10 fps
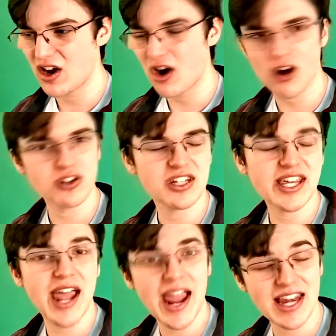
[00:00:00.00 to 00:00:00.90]

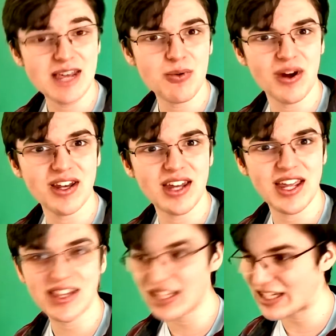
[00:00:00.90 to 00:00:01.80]
hardly anyone
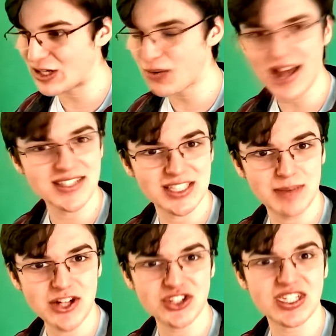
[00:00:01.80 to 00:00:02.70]
in the US
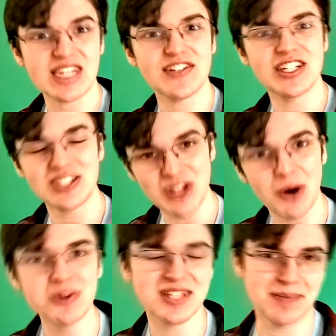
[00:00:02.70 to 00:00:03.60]
especially even
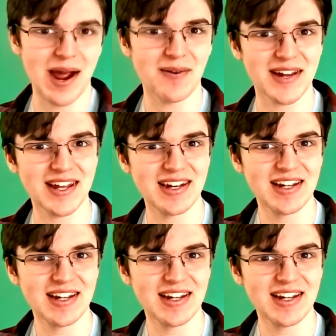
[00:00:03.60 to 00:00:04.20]
knows about it.